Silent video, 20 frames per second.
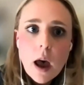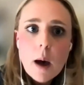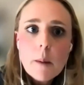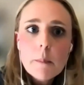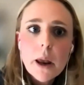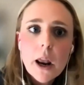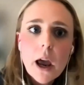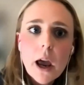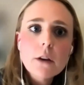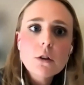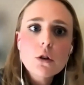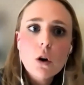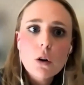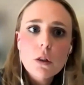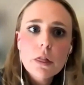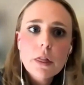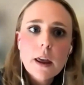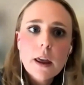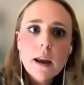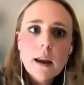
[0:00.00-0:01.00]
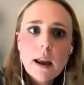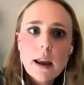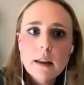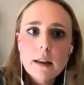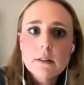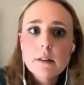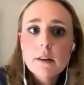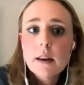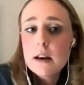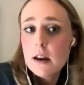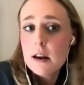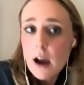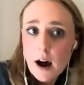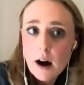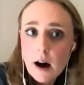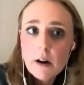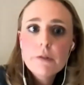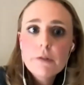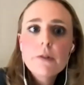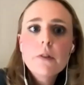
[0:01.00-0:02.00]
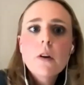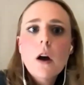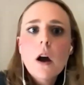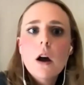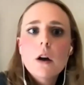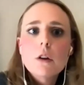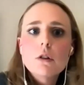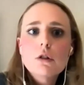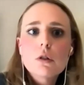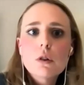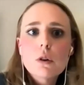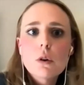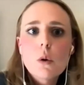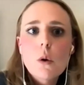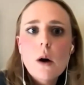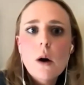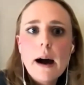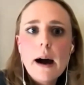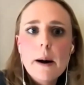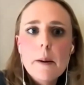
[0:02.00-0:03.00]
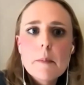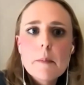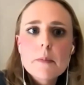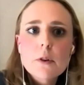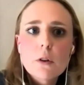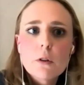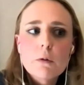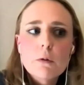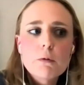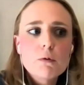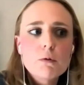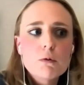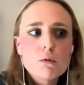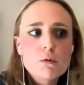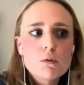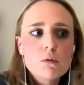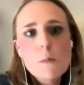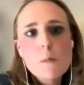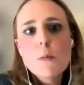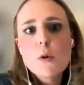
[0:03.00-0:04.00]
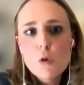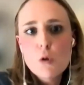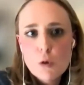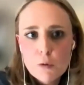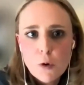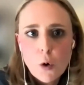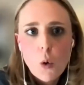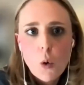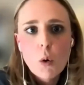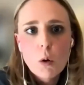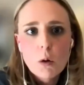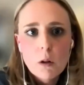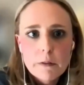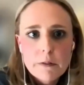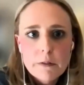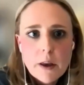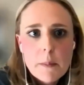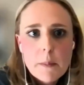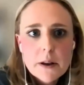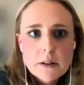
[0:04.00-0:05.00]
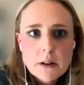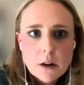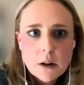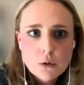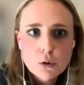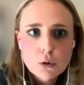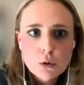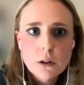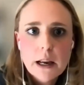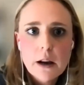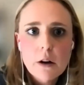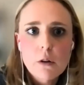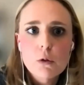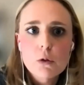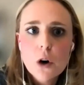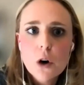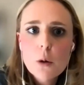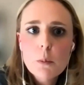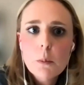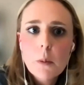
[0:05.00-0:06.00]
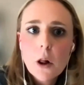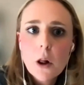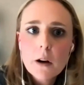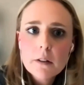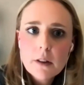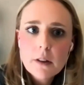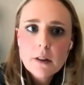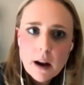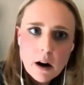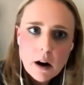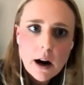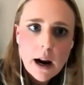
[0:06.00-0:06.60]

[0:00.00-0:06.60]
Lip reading: but I don't think it's enough to sort of remove all of the potential legal roadblocks here.